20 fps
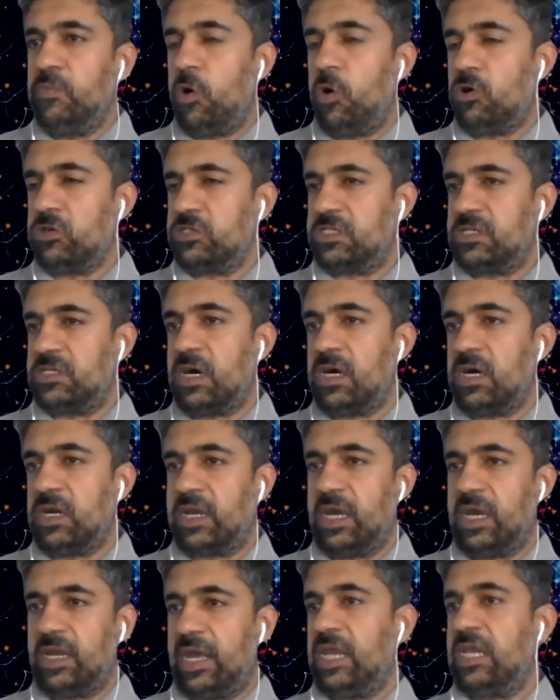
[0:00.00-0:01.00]
more
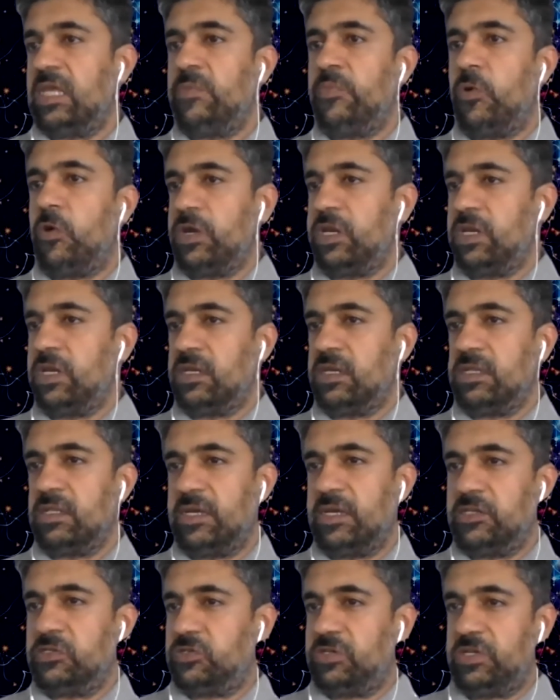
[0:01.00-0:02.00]
stark at any point in
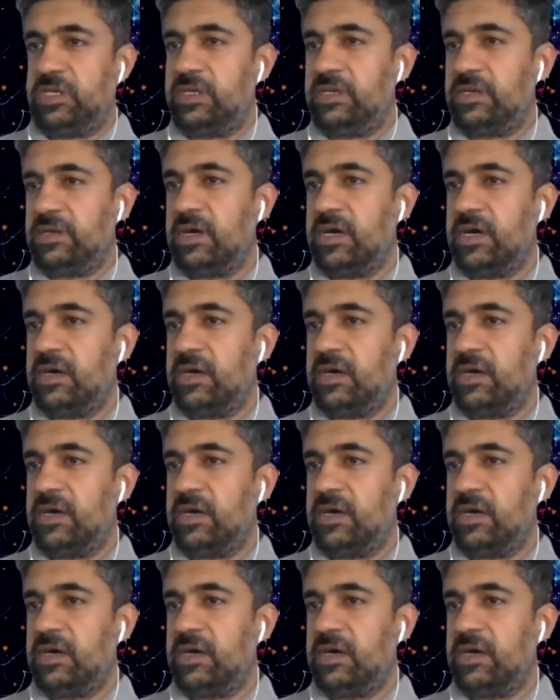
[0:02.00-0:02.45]
history,